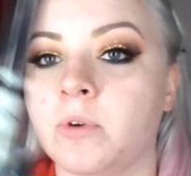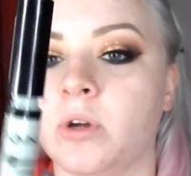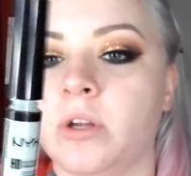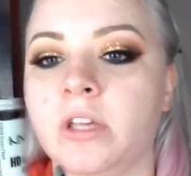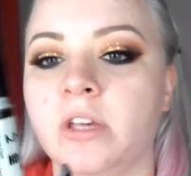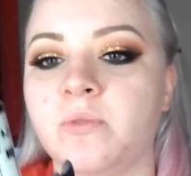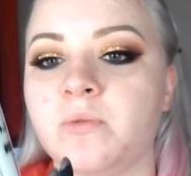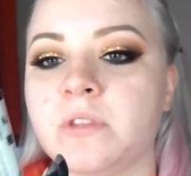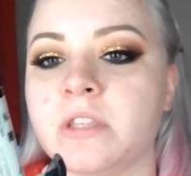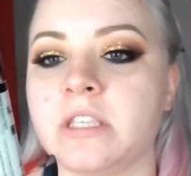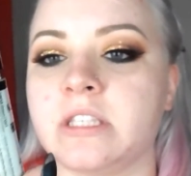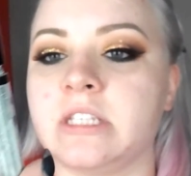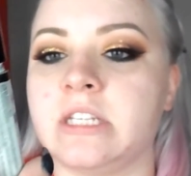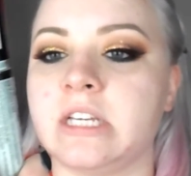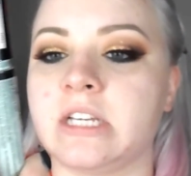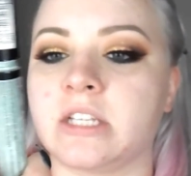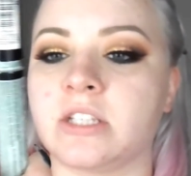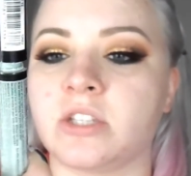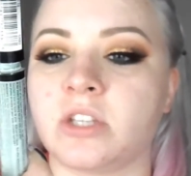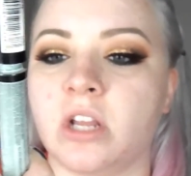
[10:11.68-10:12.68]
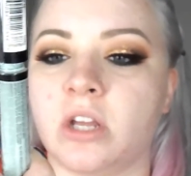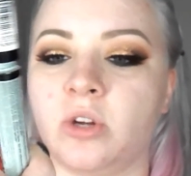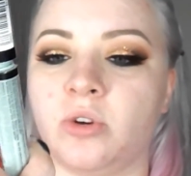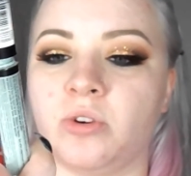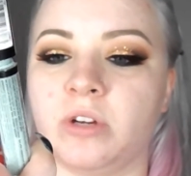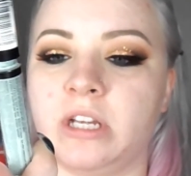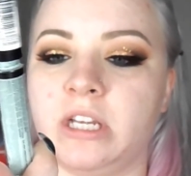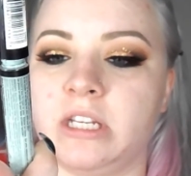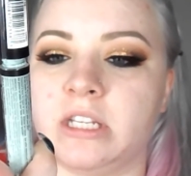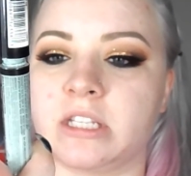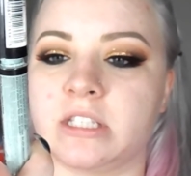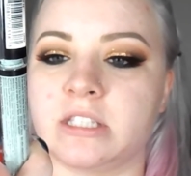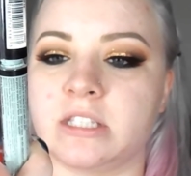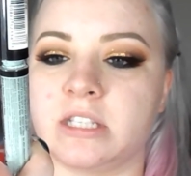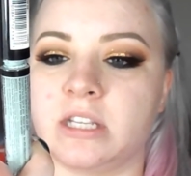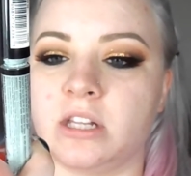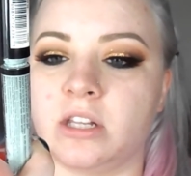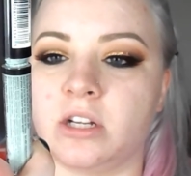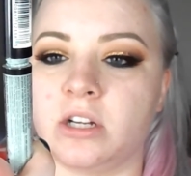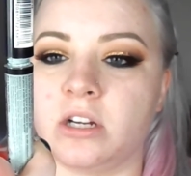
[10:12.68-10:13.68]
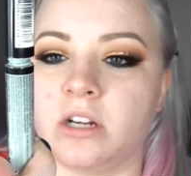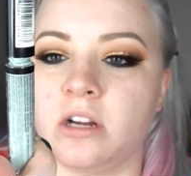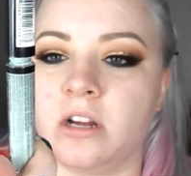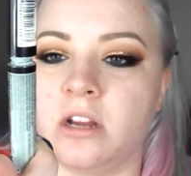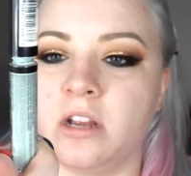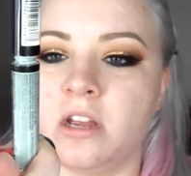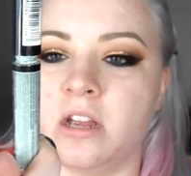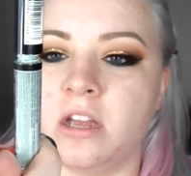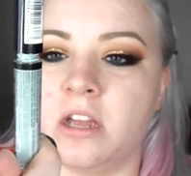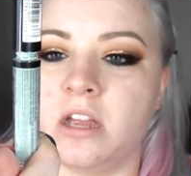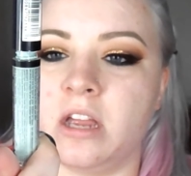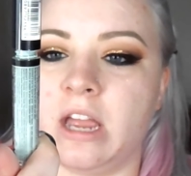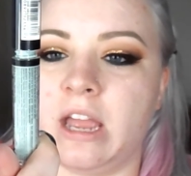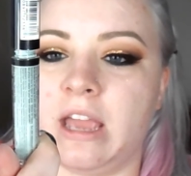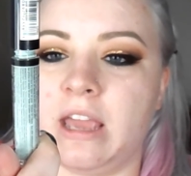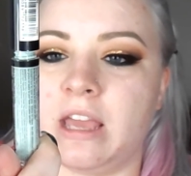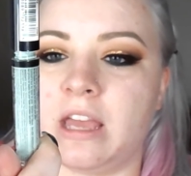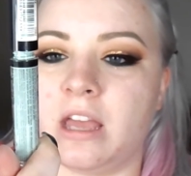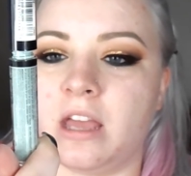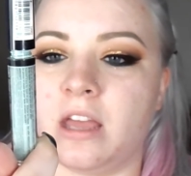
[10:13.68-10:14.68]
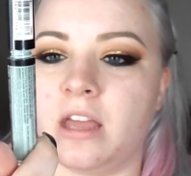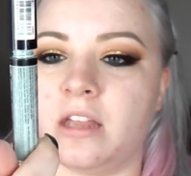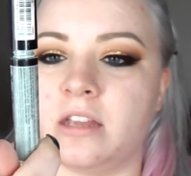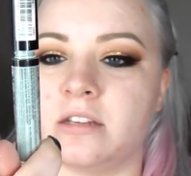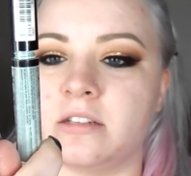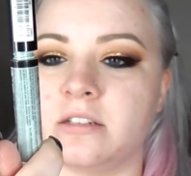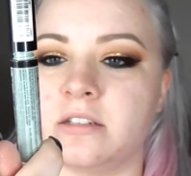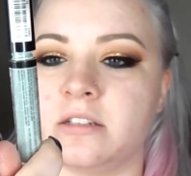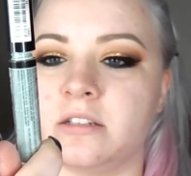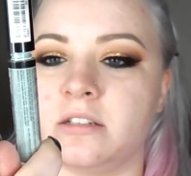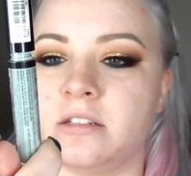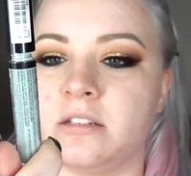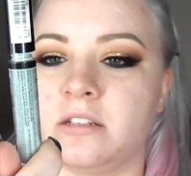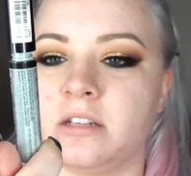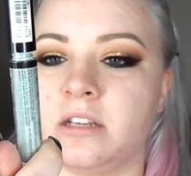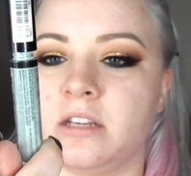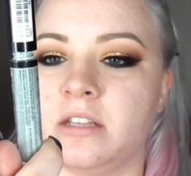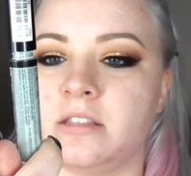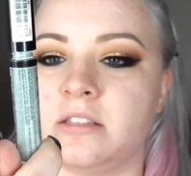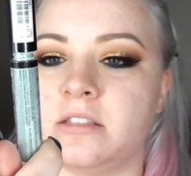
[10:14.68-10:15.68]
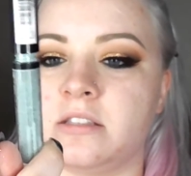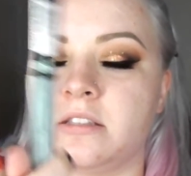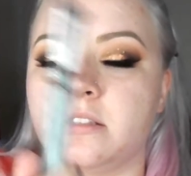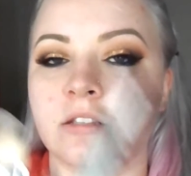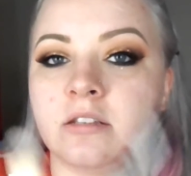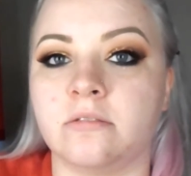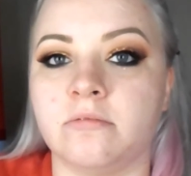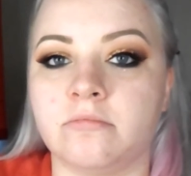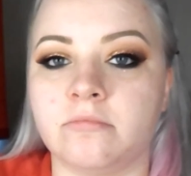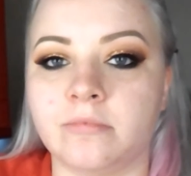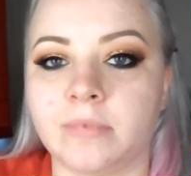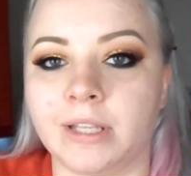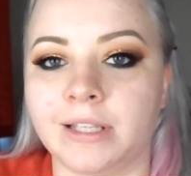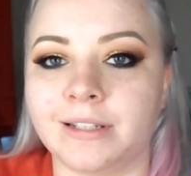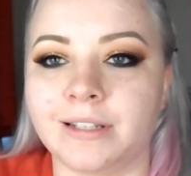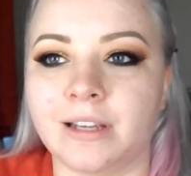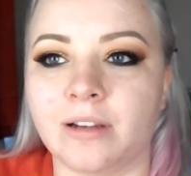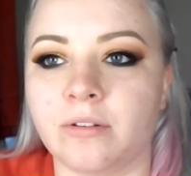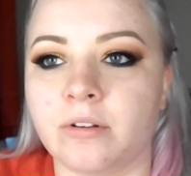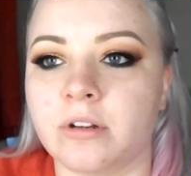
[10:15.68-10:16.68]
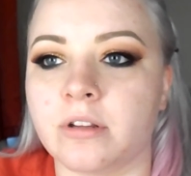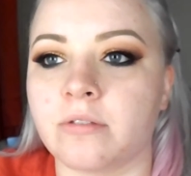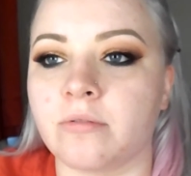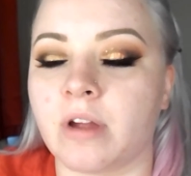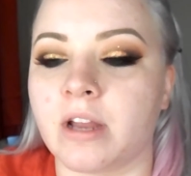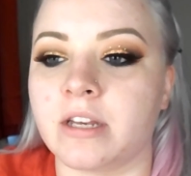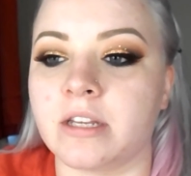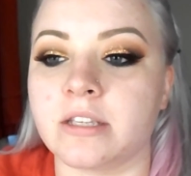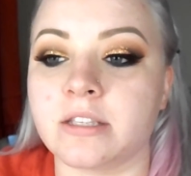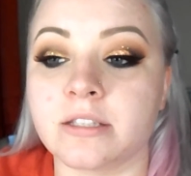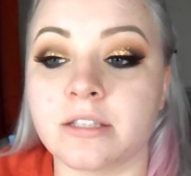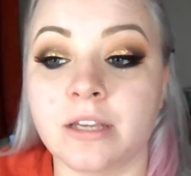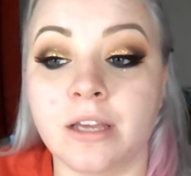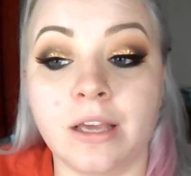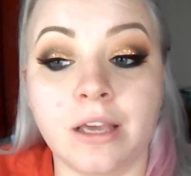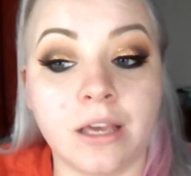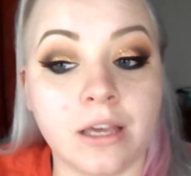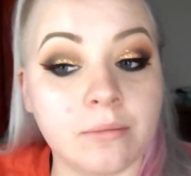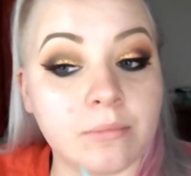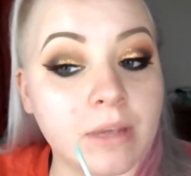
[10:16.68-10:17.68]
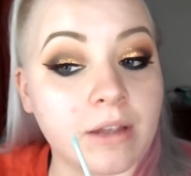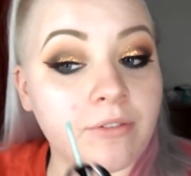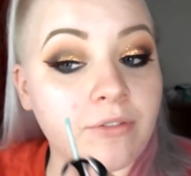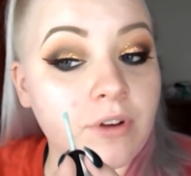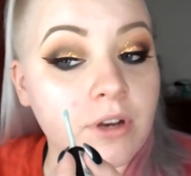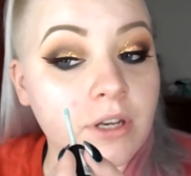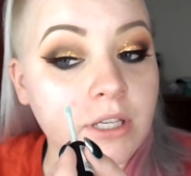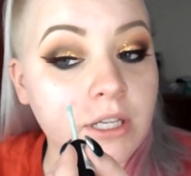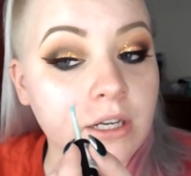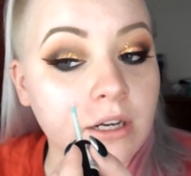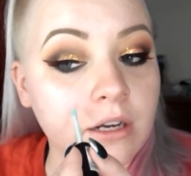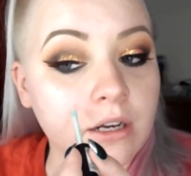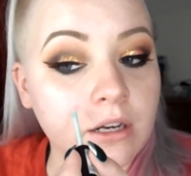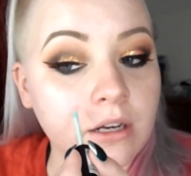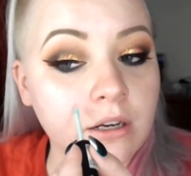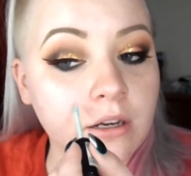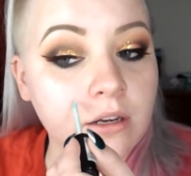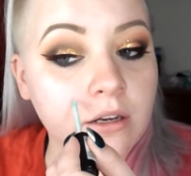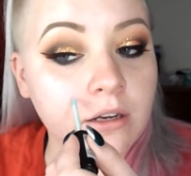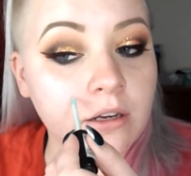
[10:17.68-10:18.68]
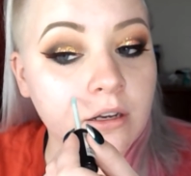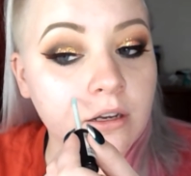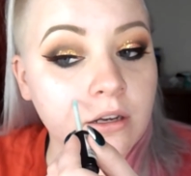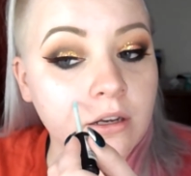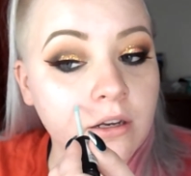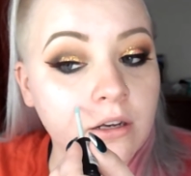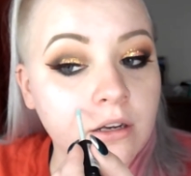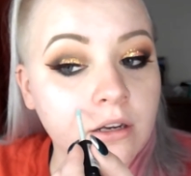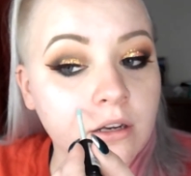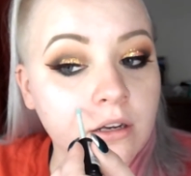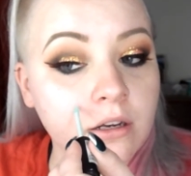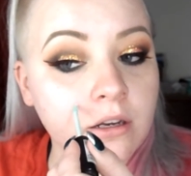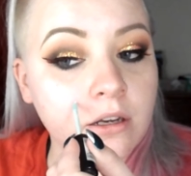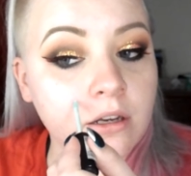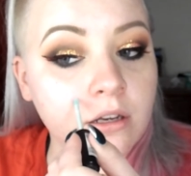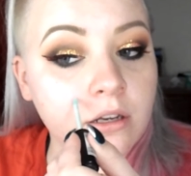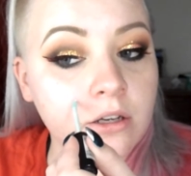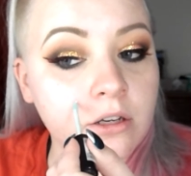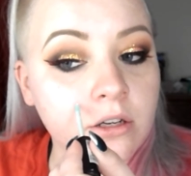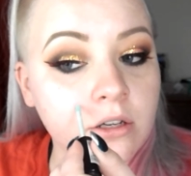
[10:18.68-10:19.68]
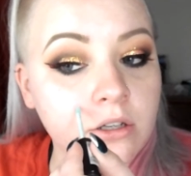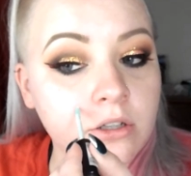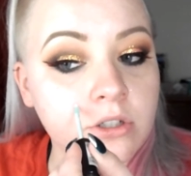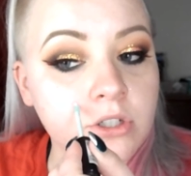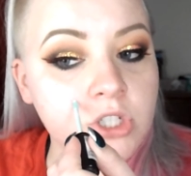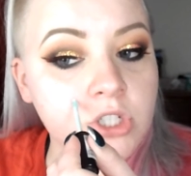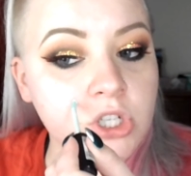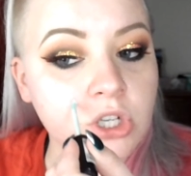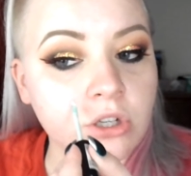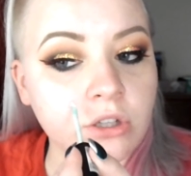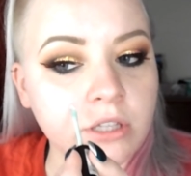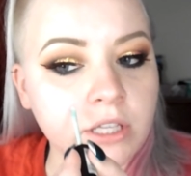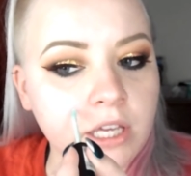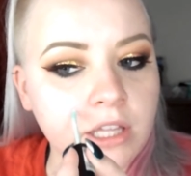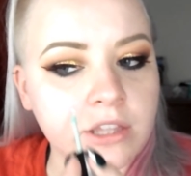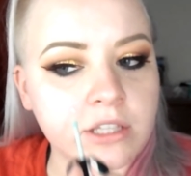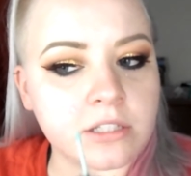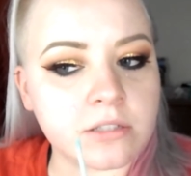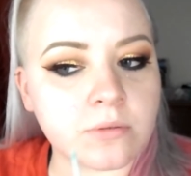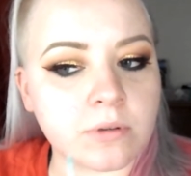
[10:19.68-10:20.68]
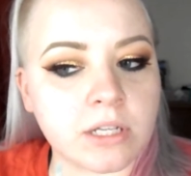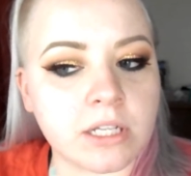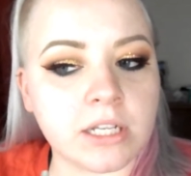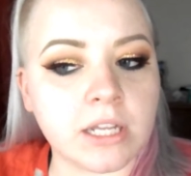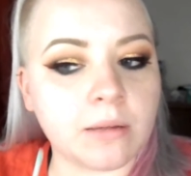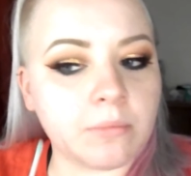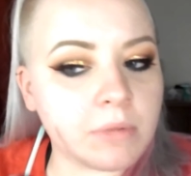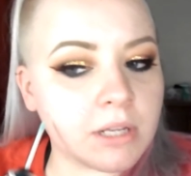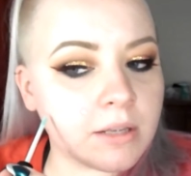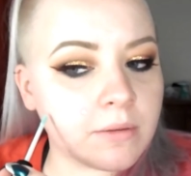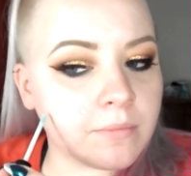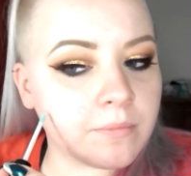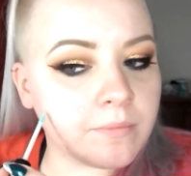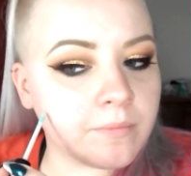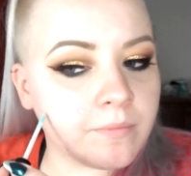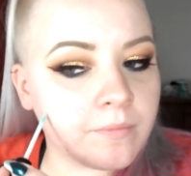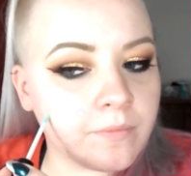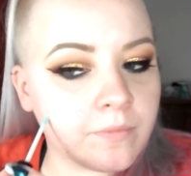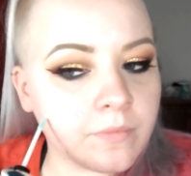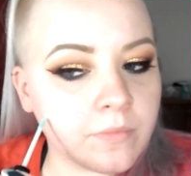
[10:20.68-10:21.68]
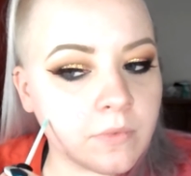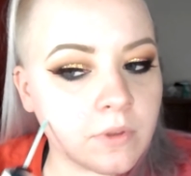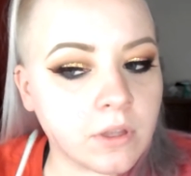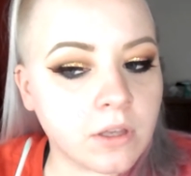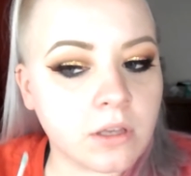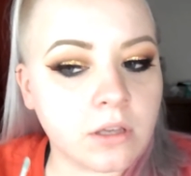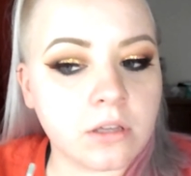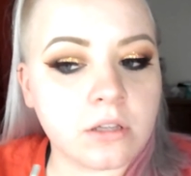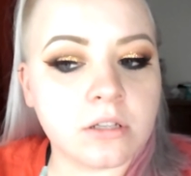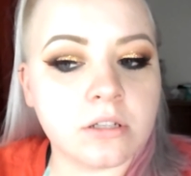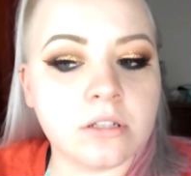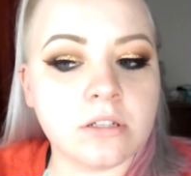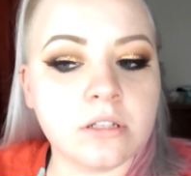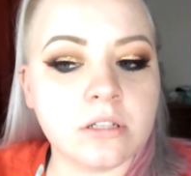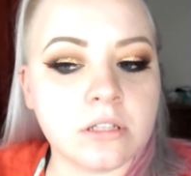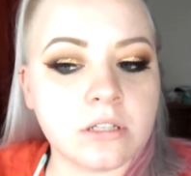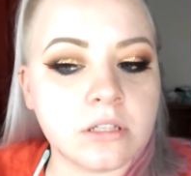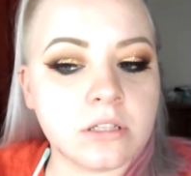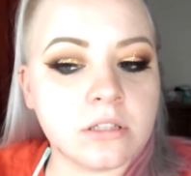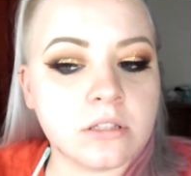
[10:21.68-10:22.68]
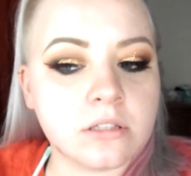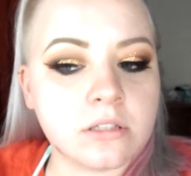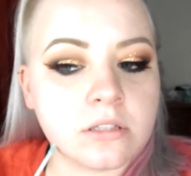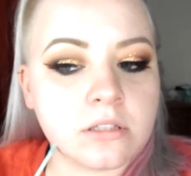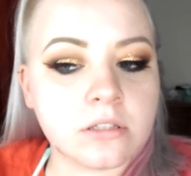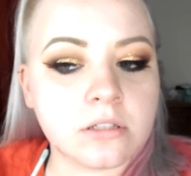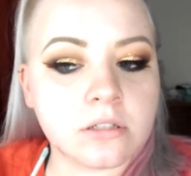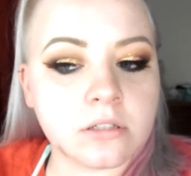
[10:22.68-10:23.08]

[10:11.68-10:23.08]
Going in with this NYX green concealer, and it's like to get rid of the redness. My friend here, Shirley, I think is what I named it, needs